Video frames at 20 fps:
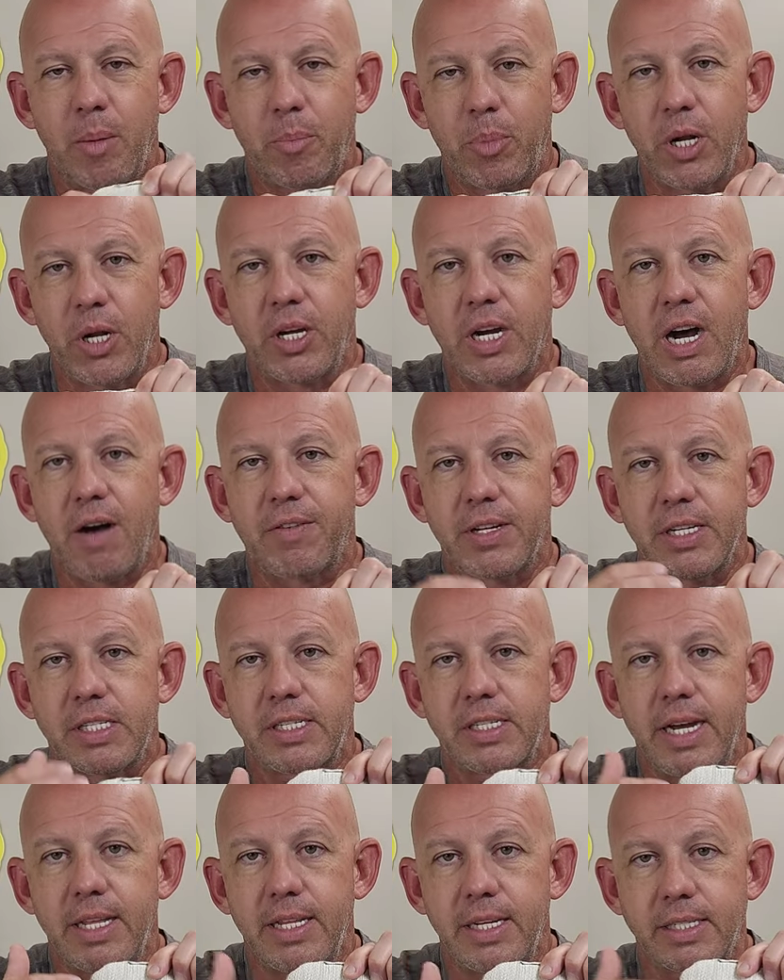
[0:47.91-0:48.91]
Pretty confident to
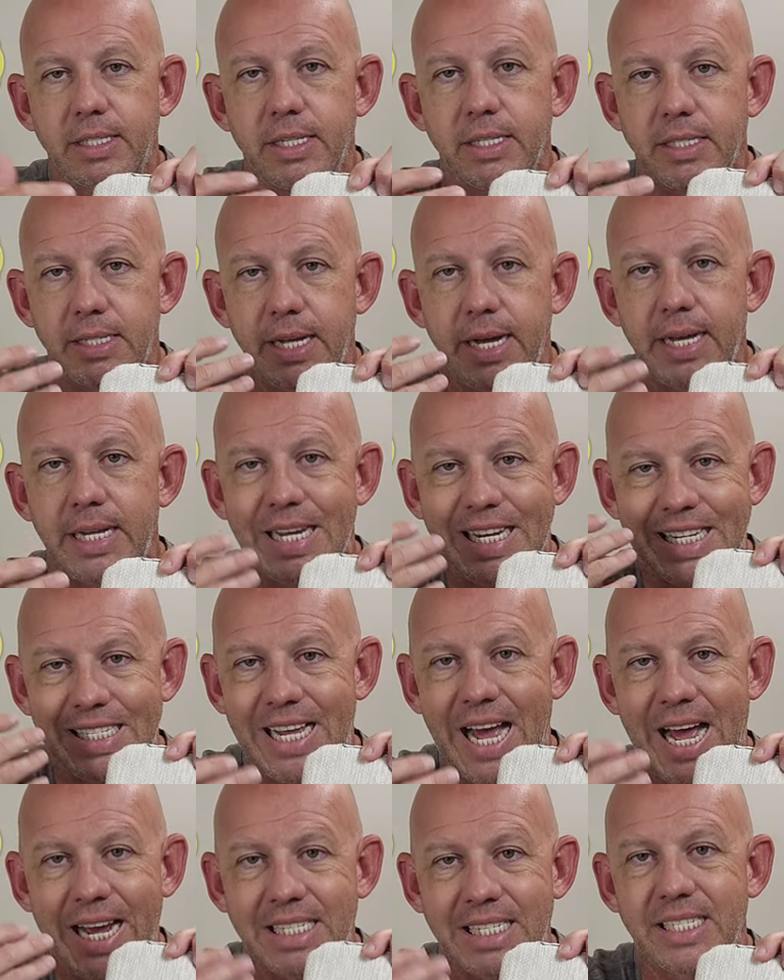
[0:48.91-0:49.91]
say this is that
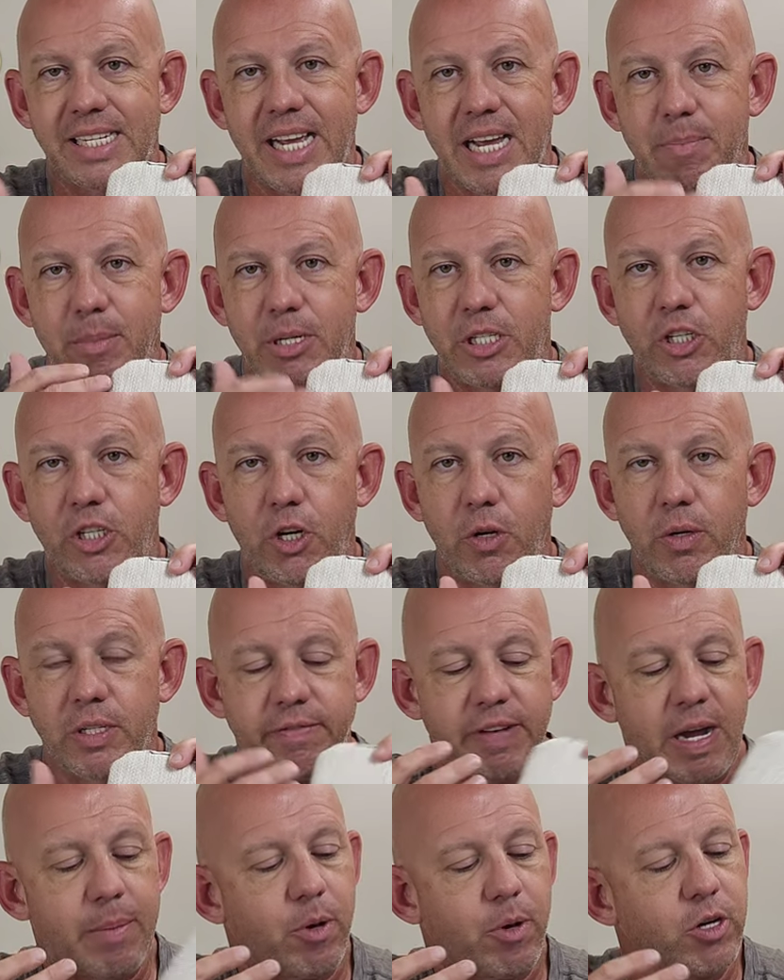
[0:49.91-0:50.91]
exact same material as
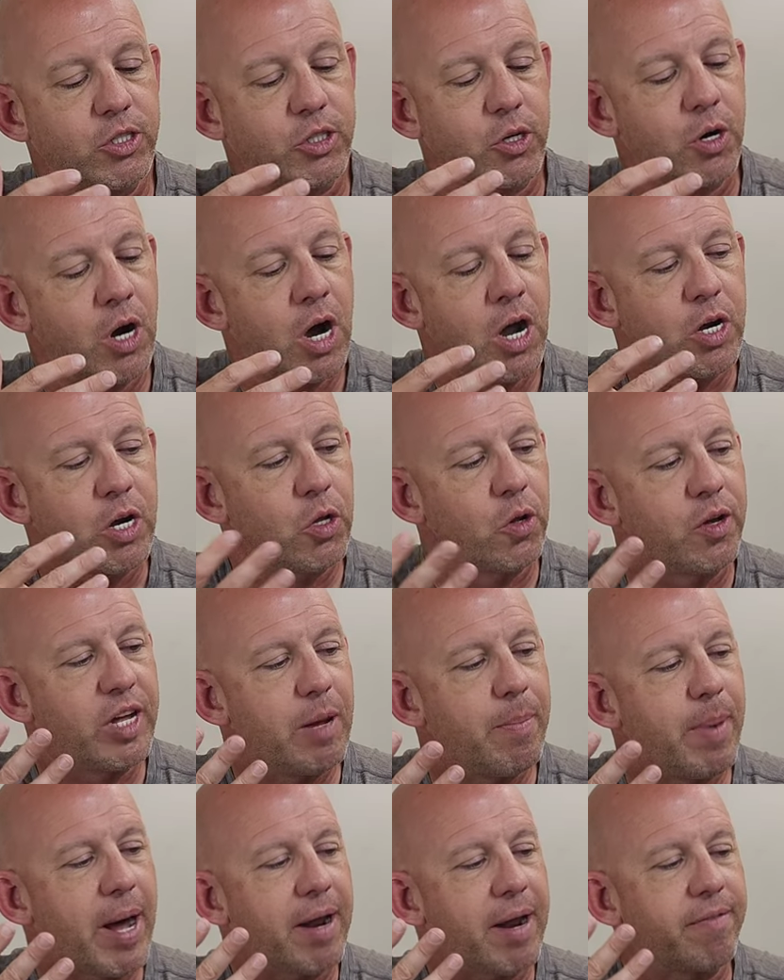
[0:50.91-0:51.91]
a Viper. So you're looking
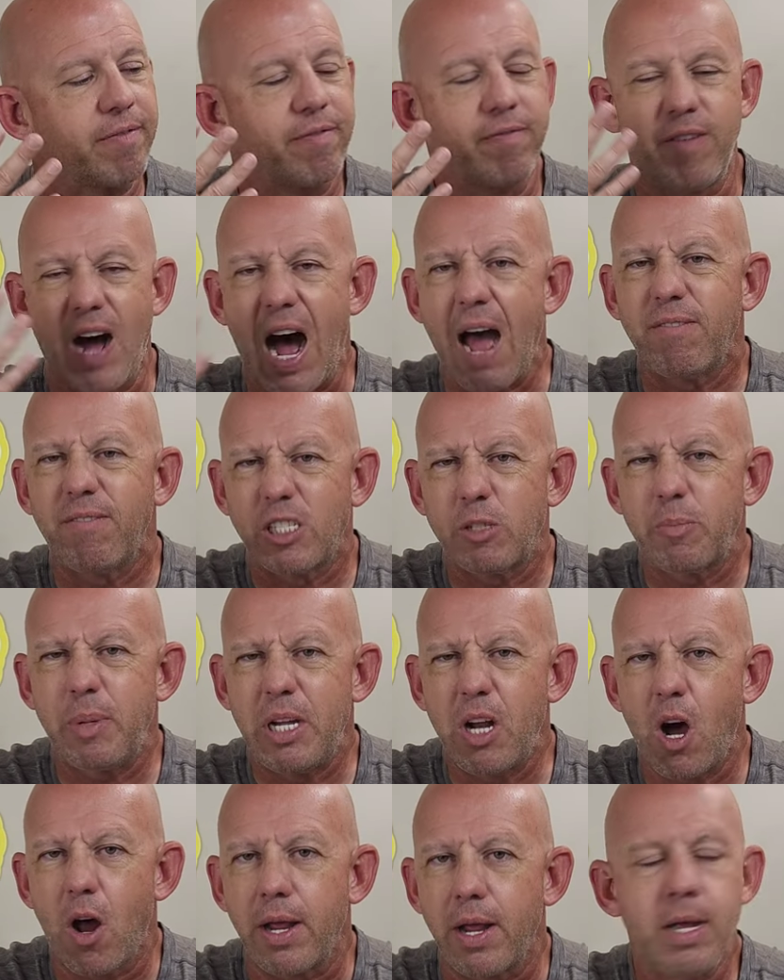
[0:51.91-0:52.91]
at about a
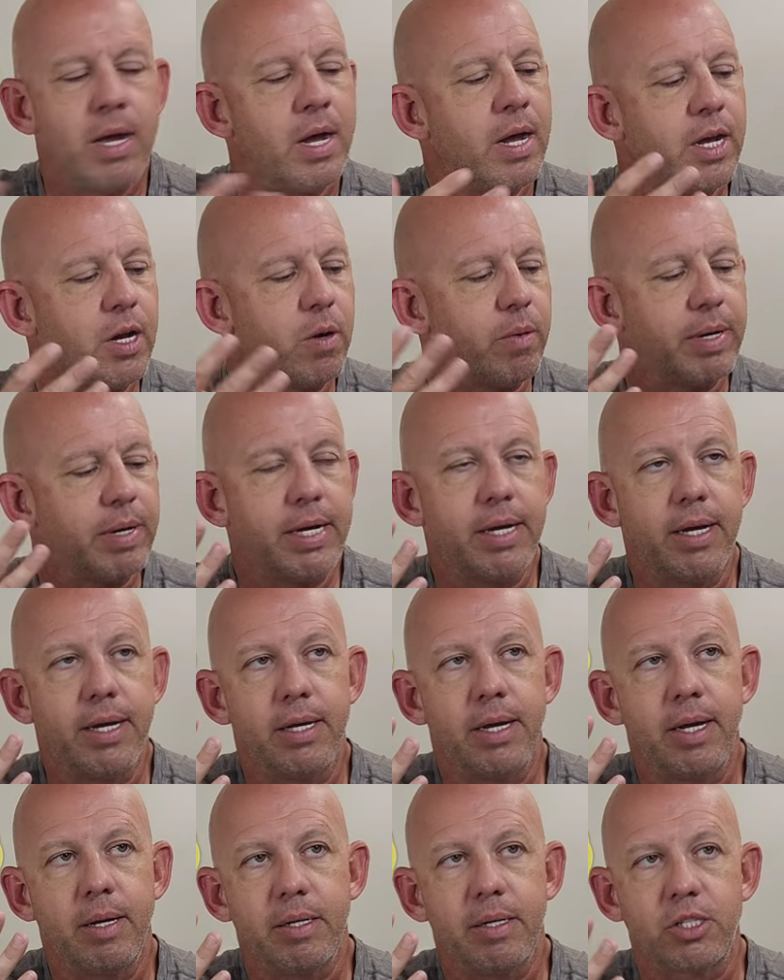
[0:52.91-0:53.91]
5-speed on it. You know,
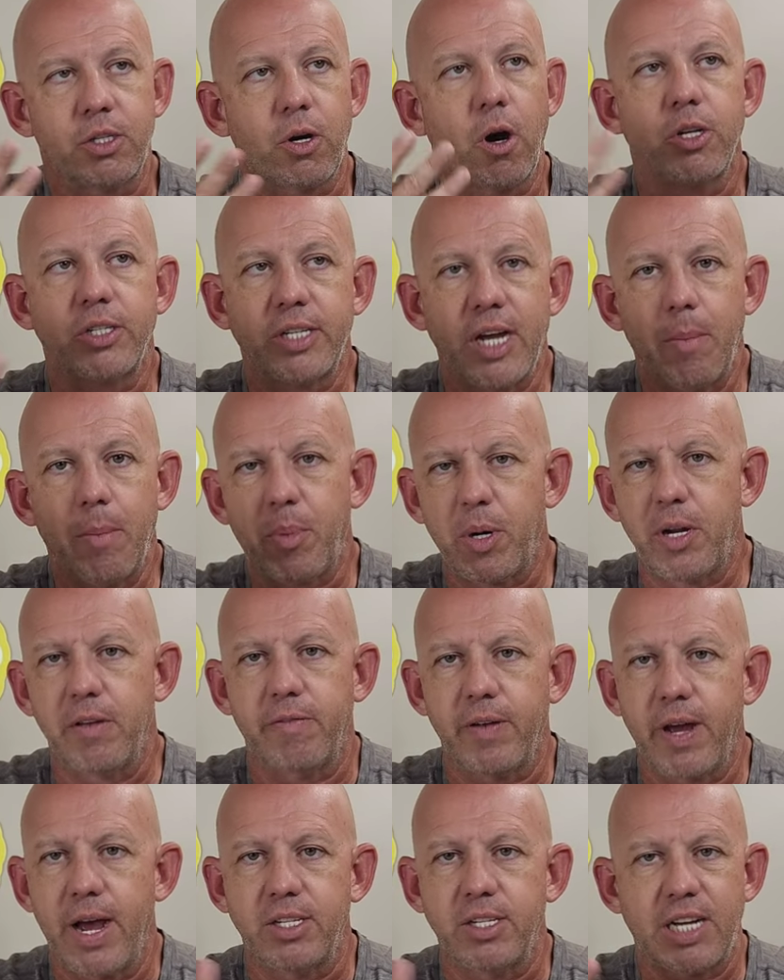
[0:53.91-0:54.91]
it starts out pretty
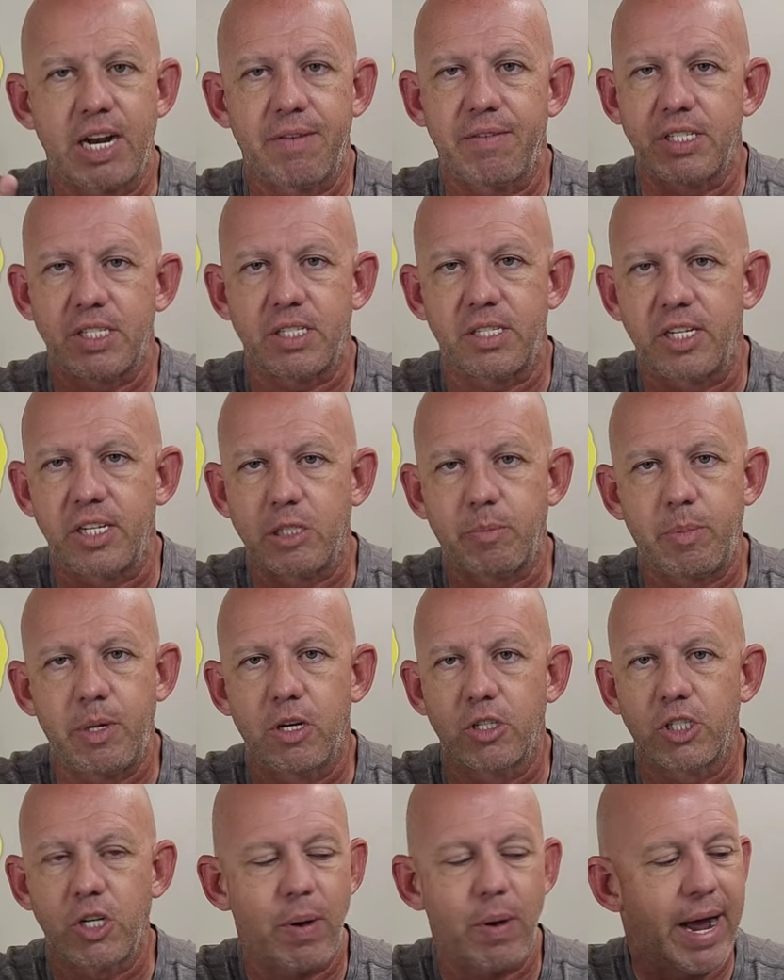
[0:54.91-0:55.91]
fast, kind of a 6-speed
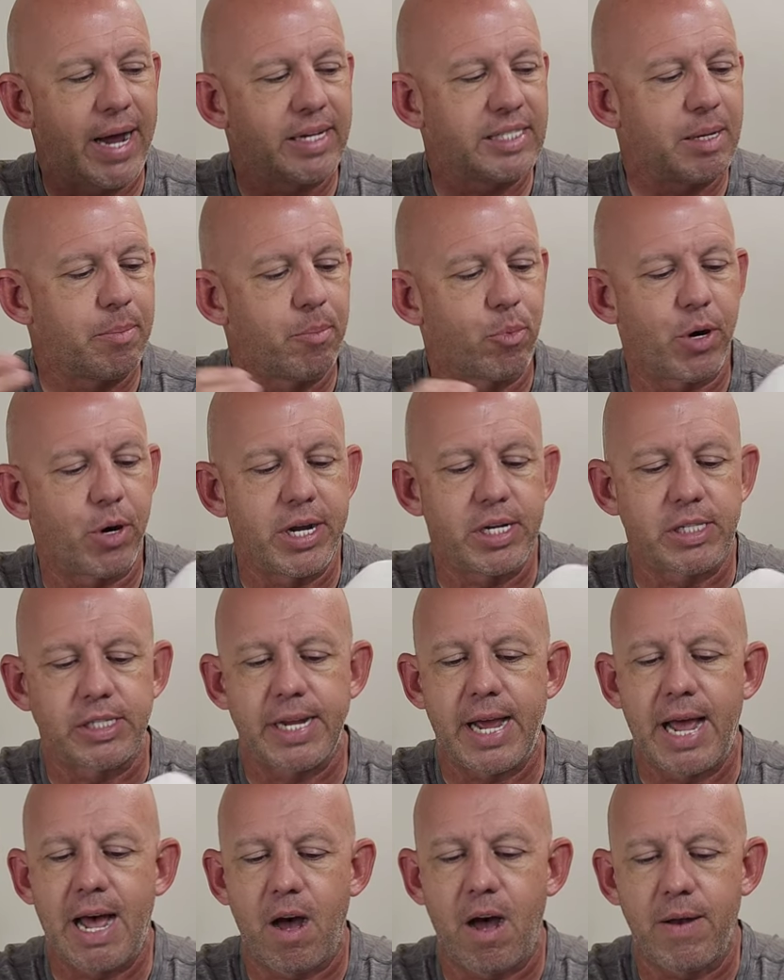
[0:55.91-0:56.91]
or so. As it breaks
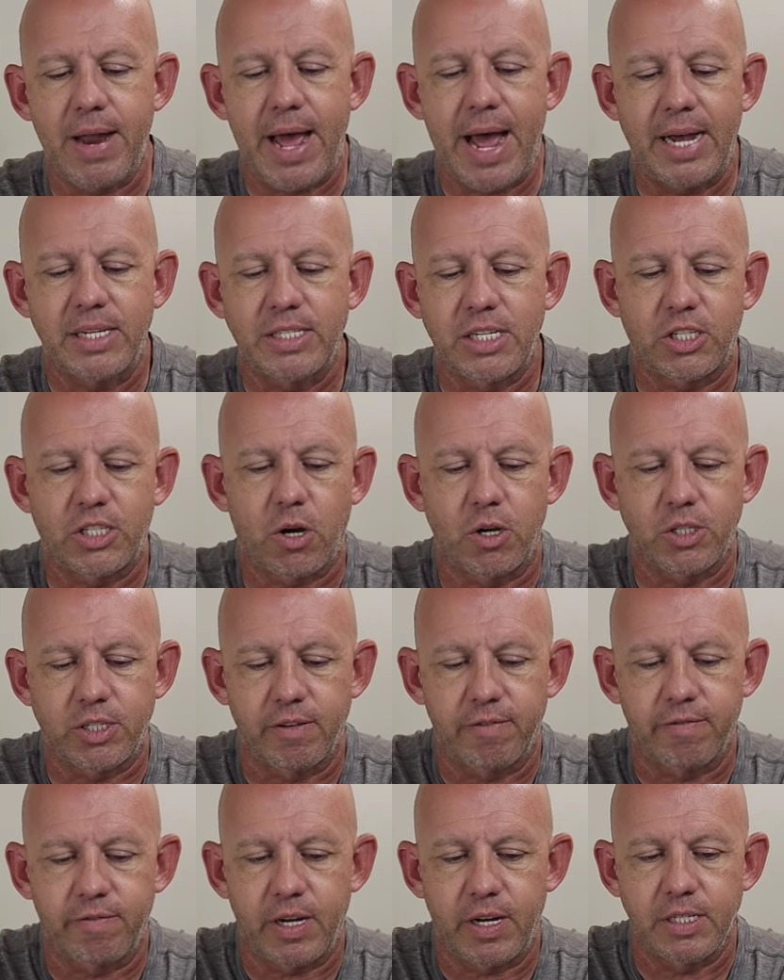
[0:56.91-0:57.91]
down, as it starts
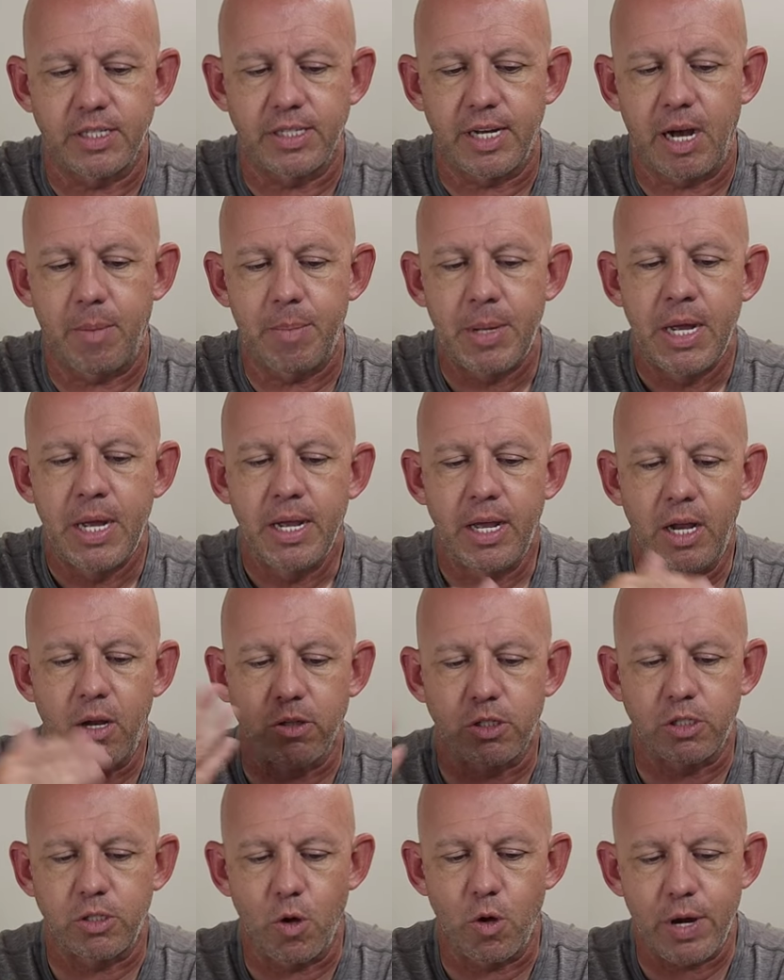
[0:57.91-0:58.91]
to fuzz up, it'll
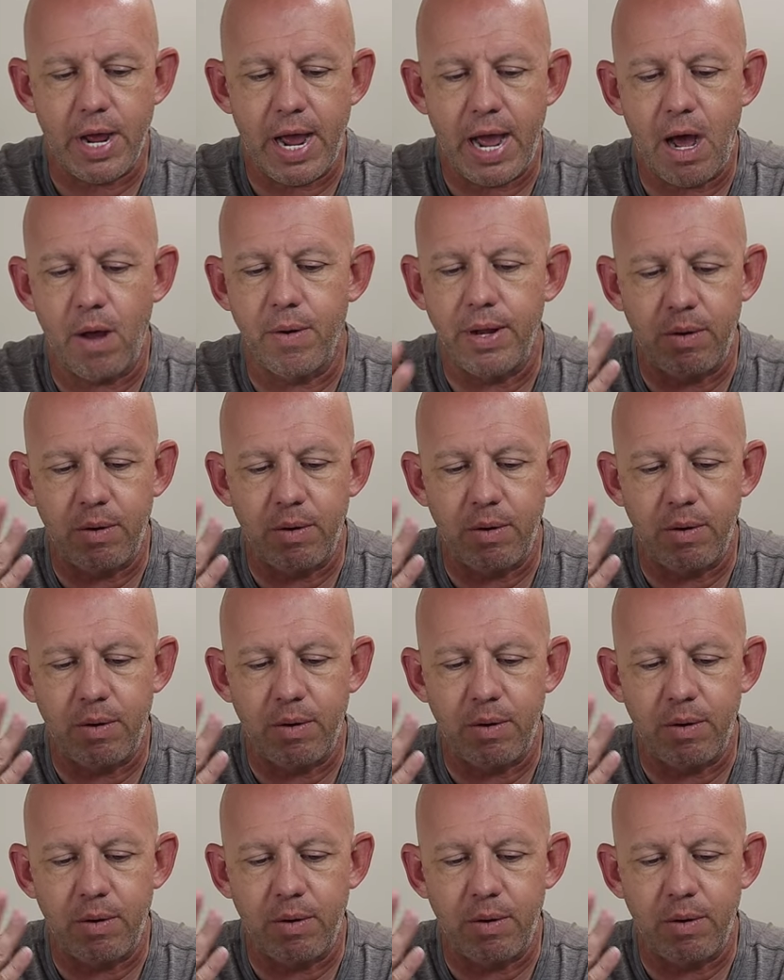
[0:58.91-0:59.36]
slow down.